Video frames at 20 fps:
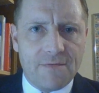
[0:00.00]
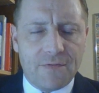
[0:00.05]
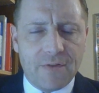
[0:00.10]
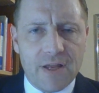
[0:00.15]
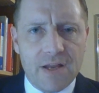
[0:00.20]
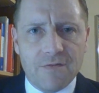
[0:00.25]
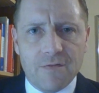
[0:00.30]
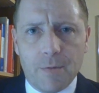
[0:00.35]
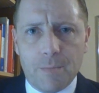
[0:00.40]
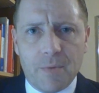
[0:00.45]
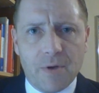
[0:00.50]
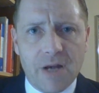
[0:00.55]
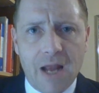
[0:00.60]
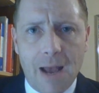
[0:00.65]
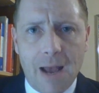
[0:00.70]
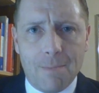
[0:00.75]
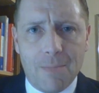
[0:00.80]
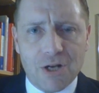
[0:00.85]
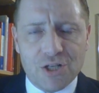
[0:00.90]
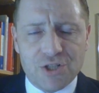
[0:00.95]
flavor, but
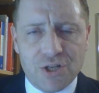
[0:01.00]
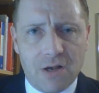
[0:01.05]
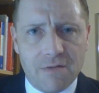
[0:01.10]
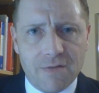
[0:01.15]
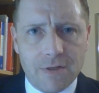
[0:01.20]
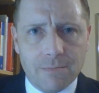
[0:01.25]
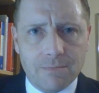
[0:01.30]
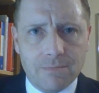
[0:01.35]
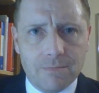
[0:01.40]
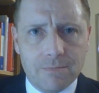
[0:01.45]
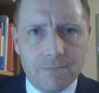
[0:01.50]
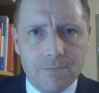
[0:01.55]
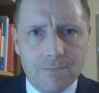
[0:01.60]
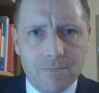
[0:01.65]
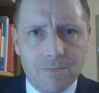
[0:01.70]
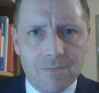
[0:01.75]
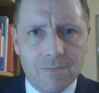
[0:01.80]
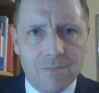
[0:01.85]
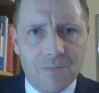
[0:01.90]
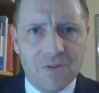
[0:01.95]
not much of it.
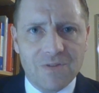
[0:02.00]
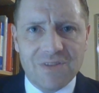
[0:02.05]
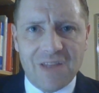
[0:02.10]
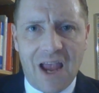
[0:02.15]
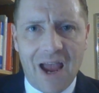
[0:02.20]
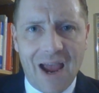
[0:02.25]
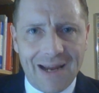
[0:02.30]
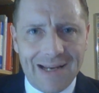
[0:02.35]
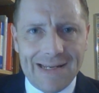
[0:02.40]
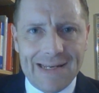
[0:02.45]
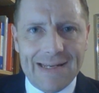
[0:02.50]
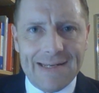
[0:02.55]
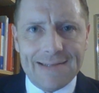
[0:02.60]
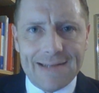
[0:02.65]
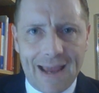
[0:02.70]
Tiny,